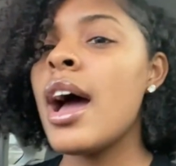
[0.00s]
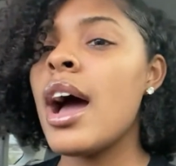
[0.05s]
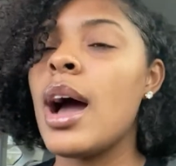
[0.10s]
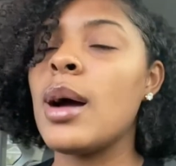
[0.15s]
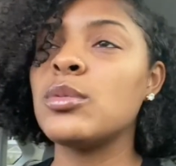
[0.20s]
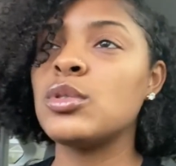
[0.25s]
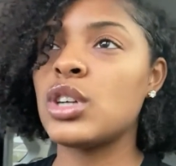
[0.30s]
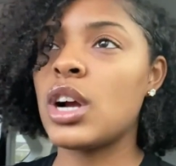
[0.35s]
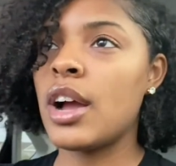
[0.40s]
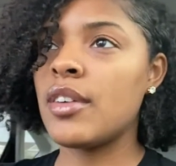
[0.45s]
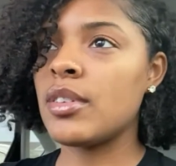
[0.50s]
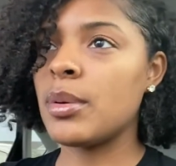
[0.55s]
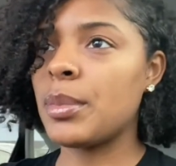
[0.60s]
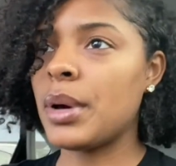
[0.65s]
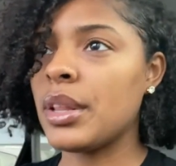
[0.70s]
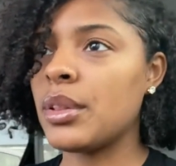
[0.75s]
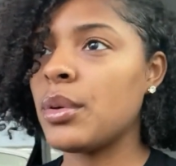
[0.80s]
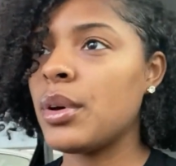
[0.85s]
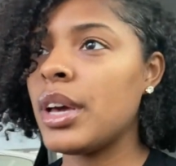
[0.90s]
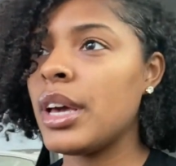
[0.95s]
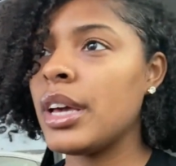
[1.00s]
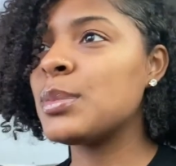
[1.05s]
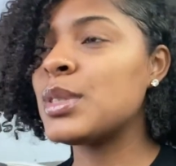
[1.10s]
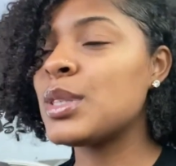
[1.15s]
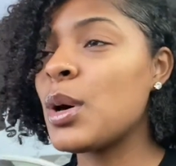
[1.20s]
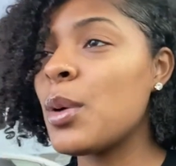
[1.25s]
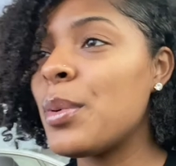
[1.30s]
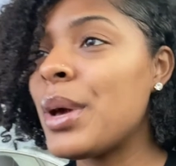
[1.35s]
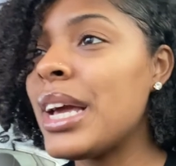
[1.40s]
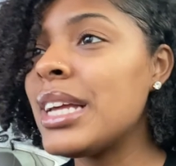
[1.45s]
I'm driving, by the way.
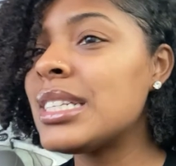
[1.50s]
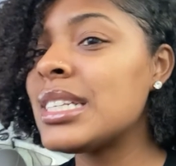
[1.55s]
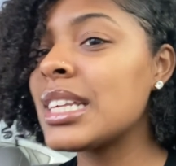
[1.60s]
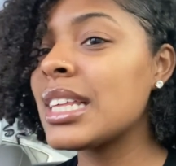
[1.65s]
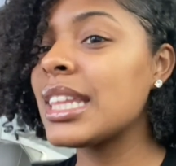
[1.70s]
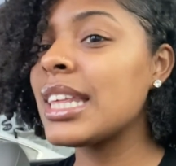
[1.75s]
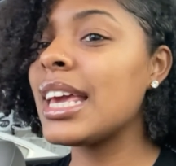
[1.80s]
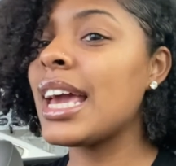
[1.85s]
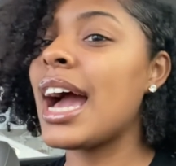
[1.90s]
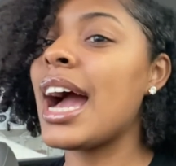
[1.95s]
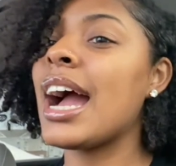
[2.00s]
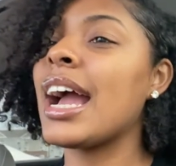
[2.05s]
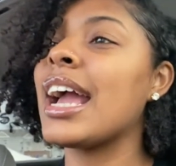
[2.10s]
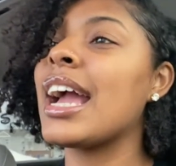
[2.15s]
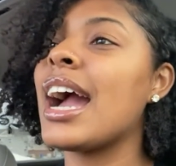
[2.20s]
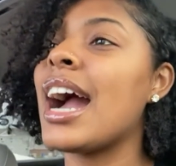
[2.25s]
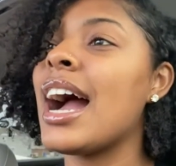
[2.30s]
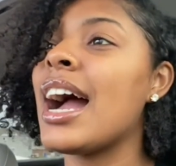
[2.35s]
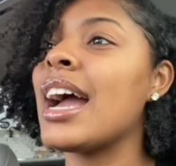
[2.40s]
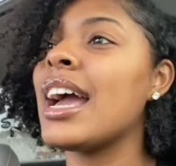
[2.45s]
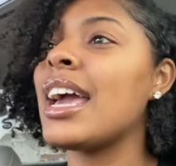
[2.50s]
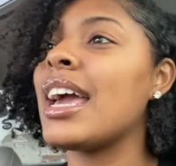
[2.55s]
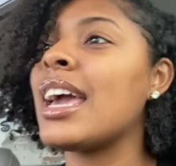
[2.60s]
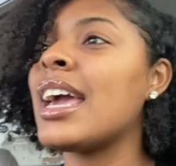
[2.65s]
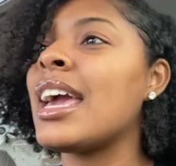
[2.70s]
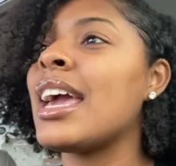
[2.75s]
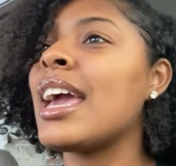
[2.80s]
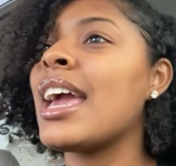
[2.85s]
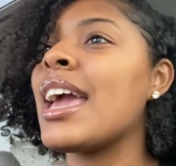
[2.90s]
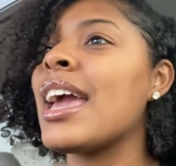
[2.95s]
So basically I got
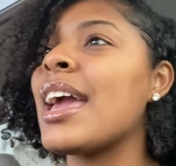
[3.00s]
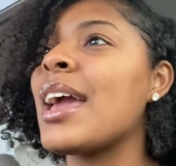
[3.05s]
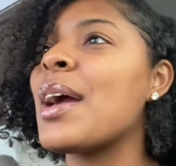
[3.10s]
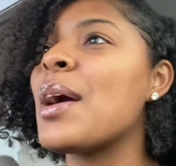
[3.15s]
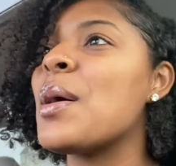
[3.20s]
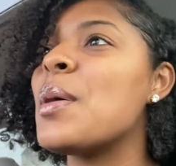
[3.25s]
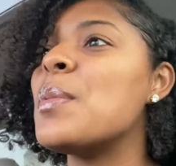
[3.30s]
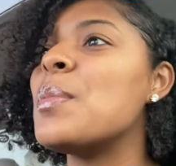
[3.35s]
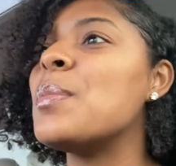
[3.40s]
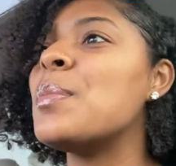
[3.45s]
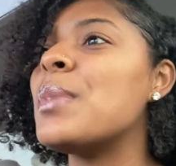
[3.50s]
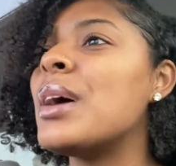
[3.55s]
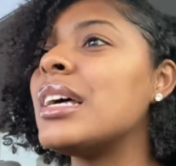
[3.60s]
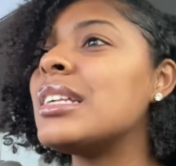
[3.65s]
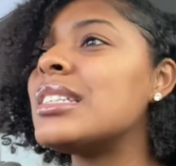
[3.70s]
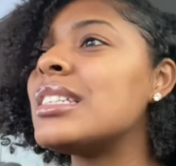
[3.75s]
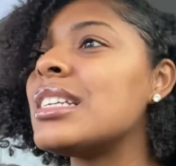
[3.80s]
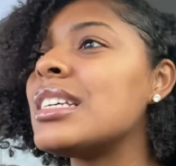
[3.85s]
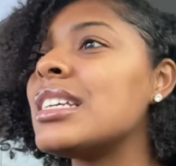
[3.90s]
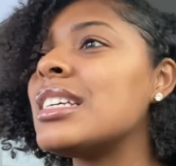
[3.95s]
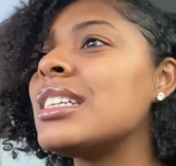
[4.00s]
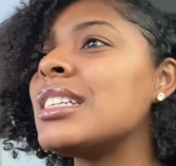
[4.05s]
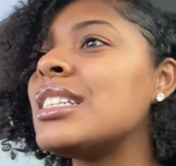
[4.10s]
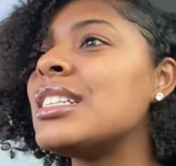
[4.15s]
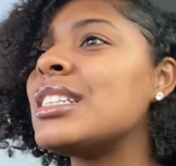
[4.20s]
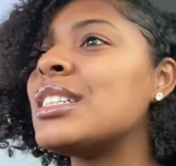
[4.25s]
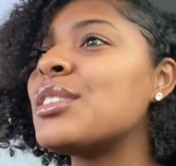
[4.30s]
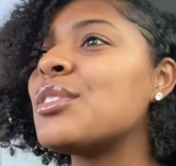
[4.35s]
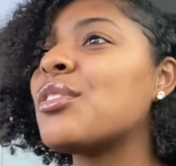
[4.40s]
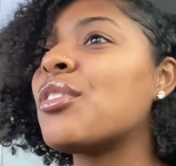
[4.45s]
a
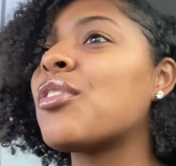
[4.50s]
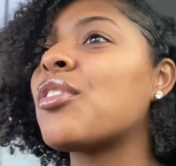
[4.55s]
message